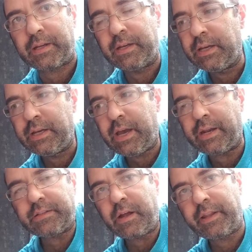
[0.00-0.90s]
And
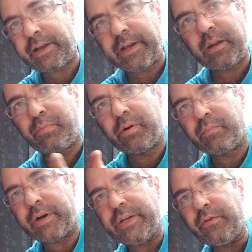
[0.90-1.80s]
it's not like I'm going to put a
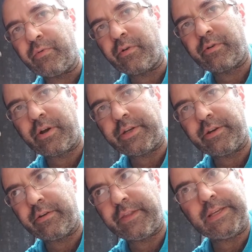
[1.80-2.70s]
brand new rotor on
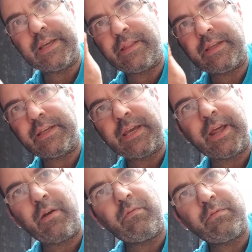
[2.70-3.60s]
here and then get
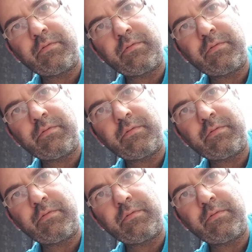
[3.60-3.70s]
out